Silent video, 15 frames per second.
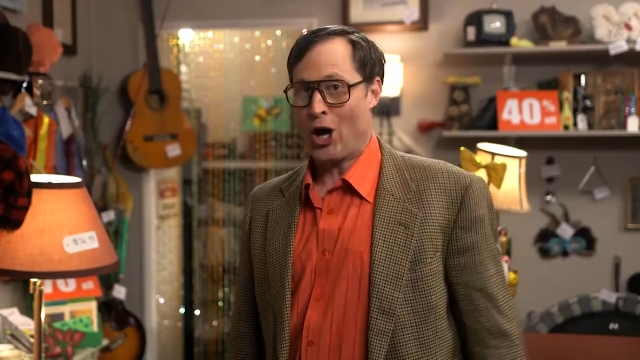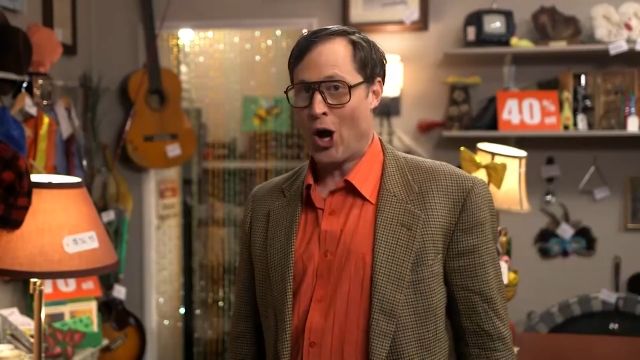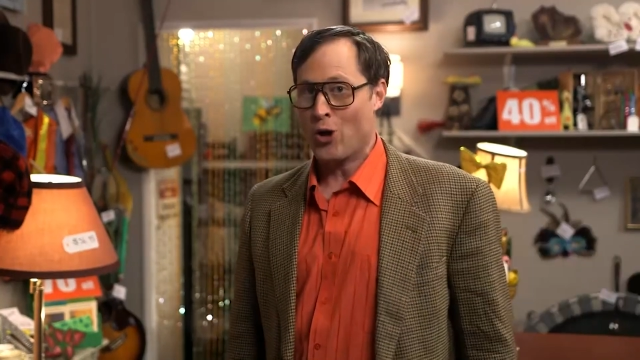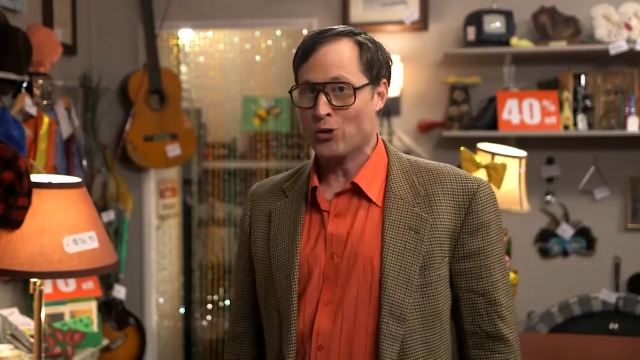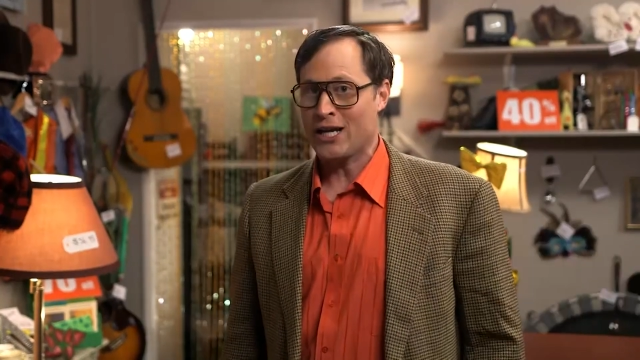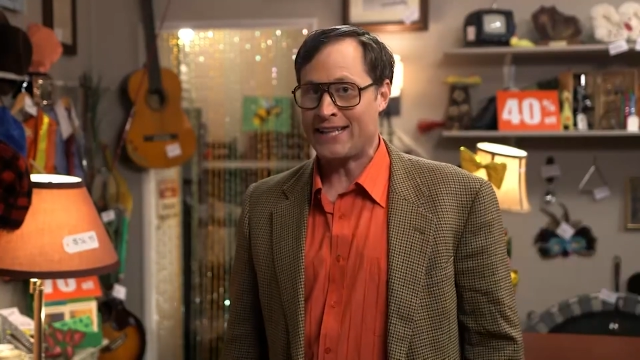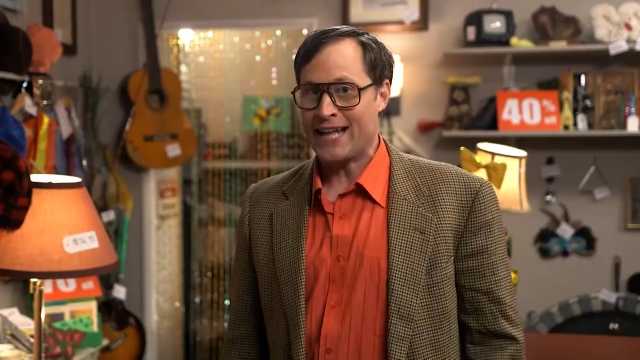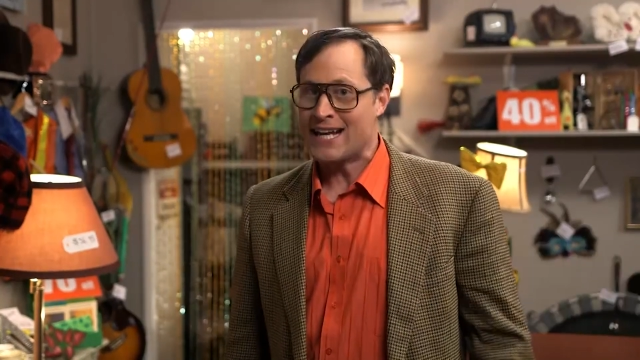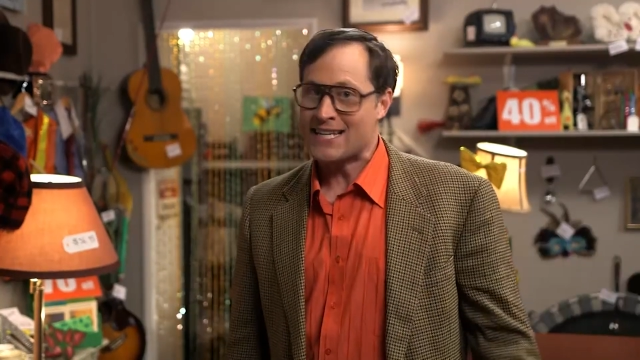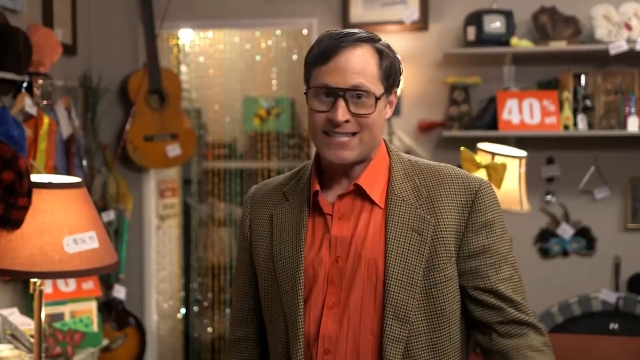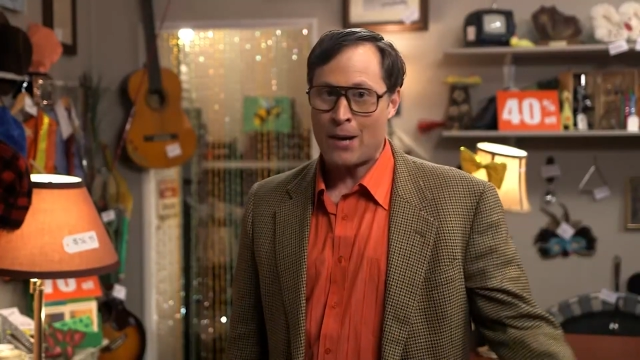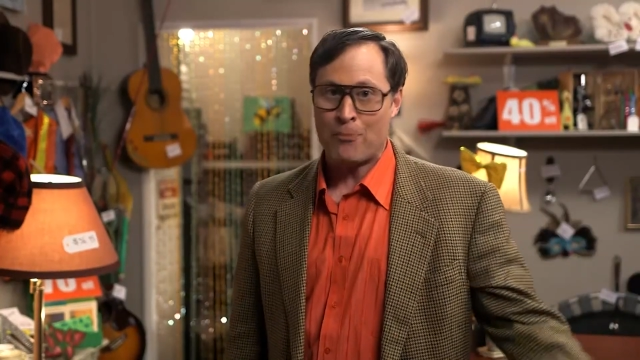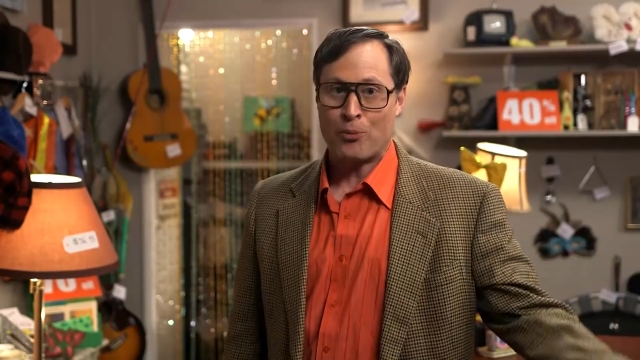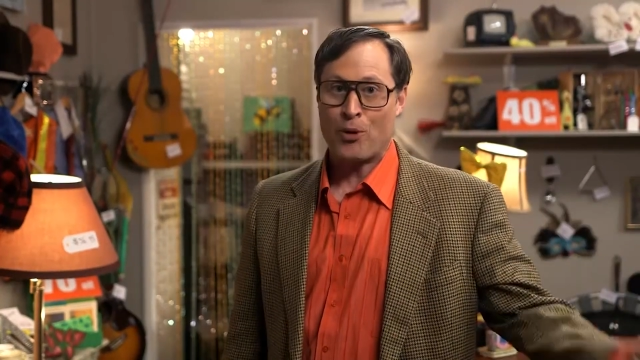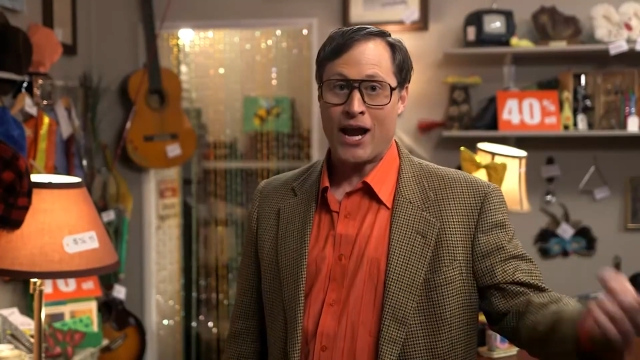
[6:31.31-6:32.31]
The only thing
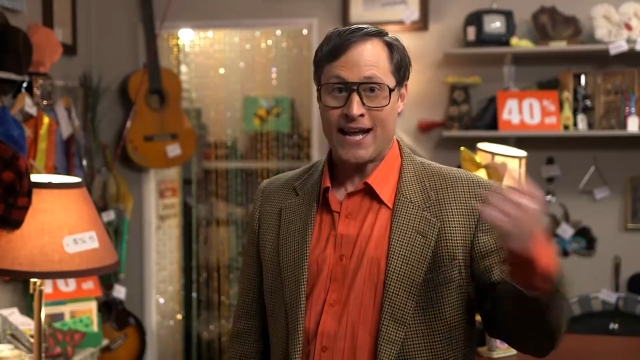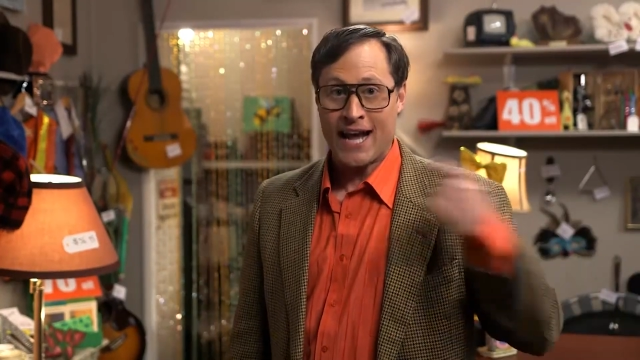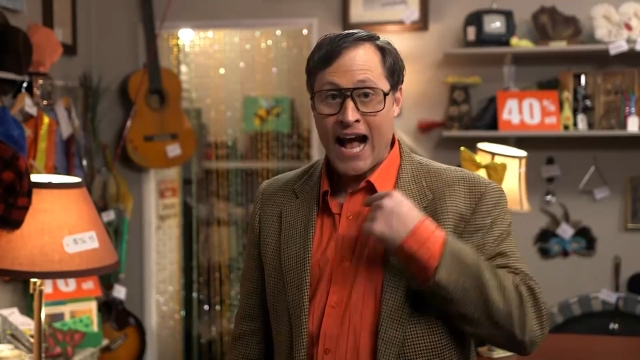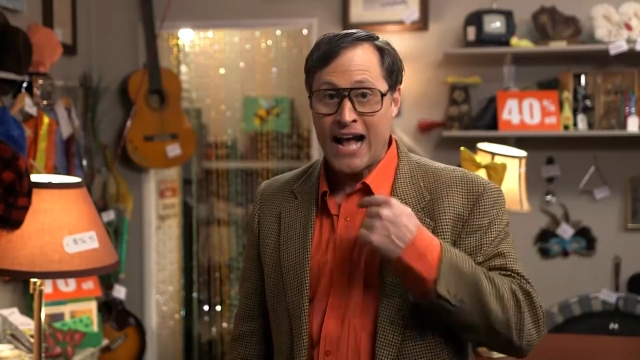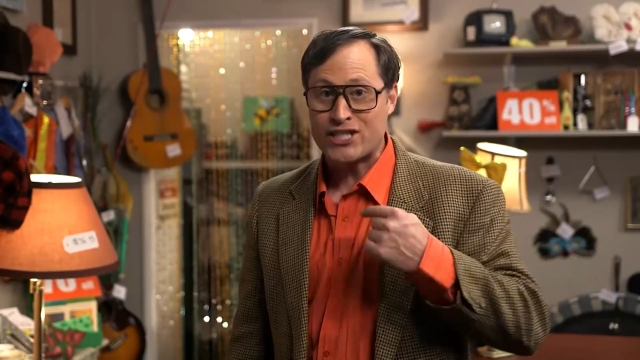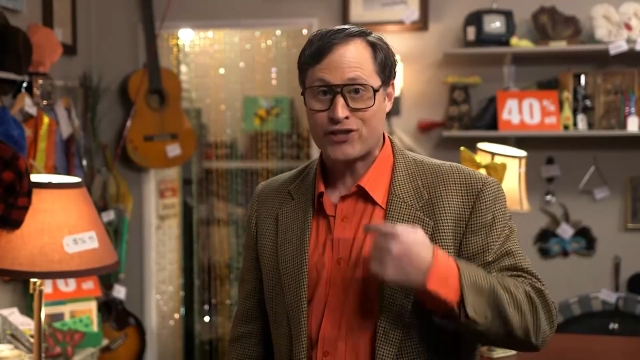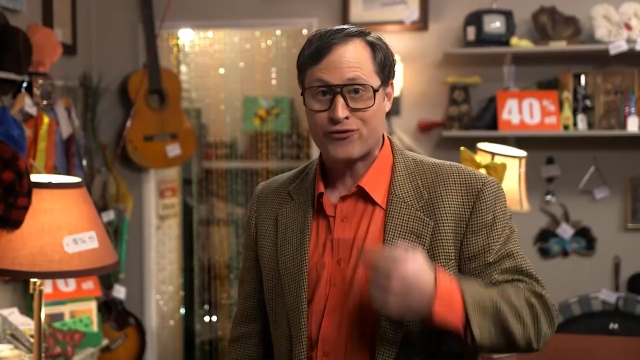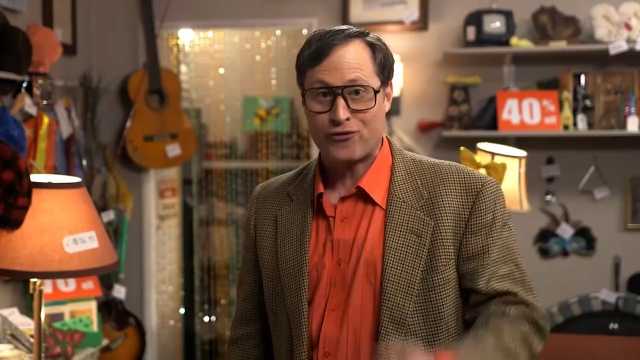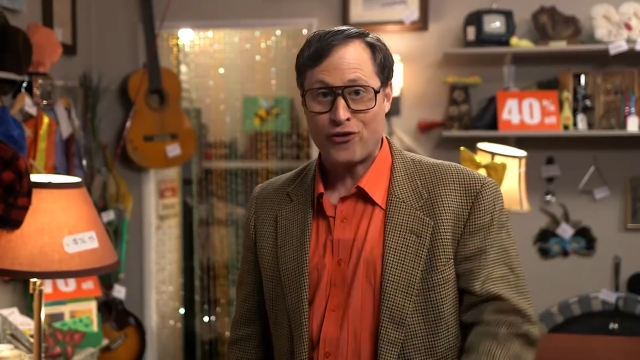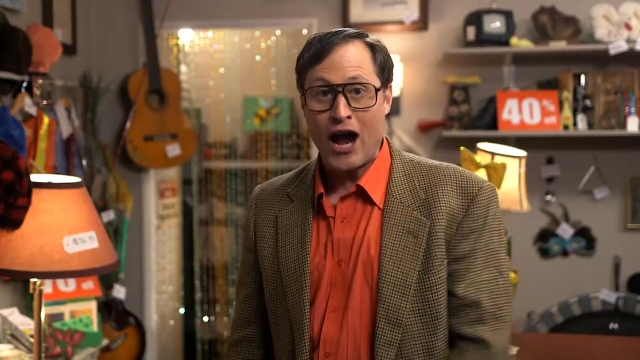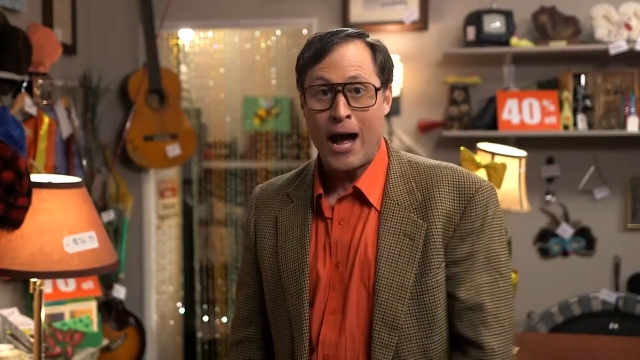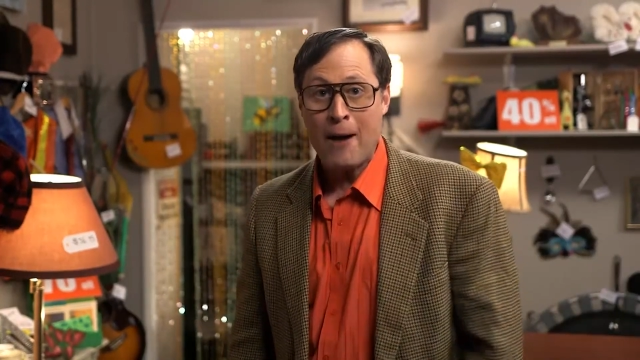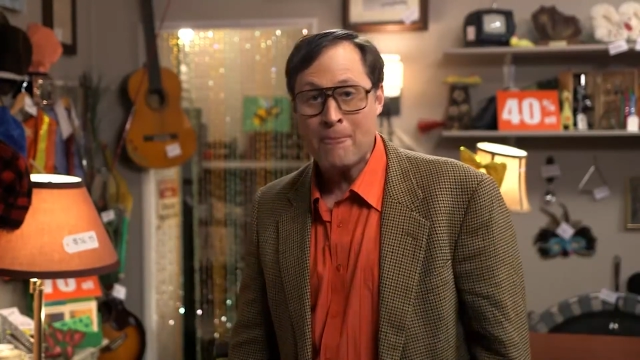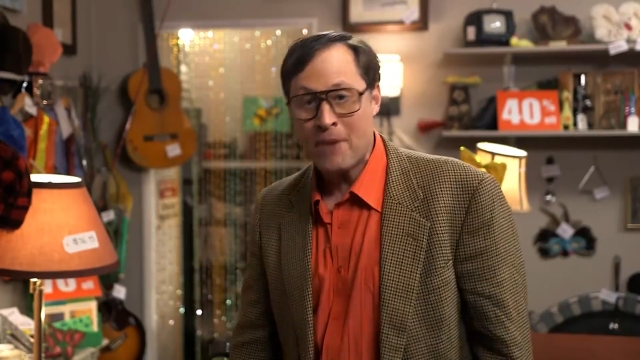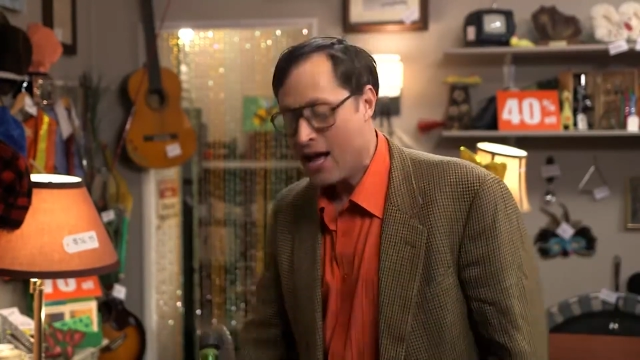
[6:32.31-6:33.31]
separating us
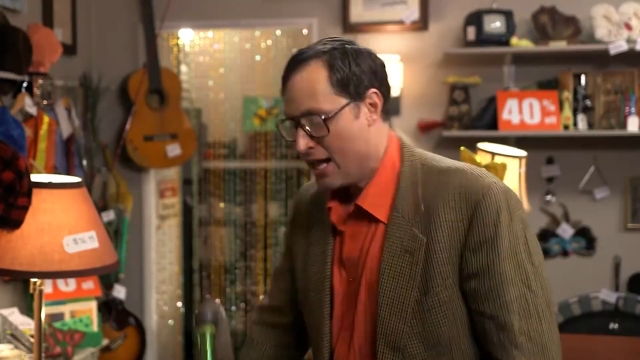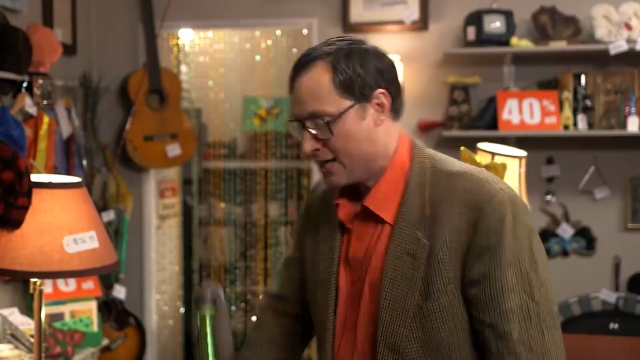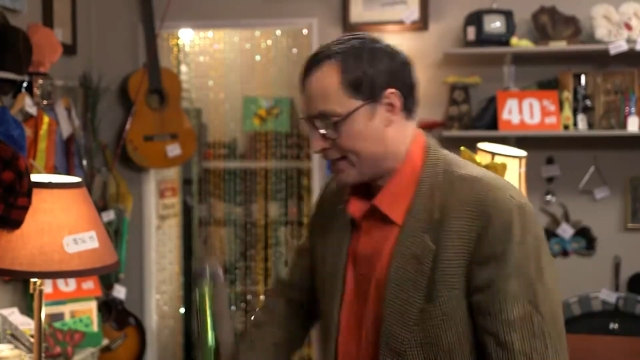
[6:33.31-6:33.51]
from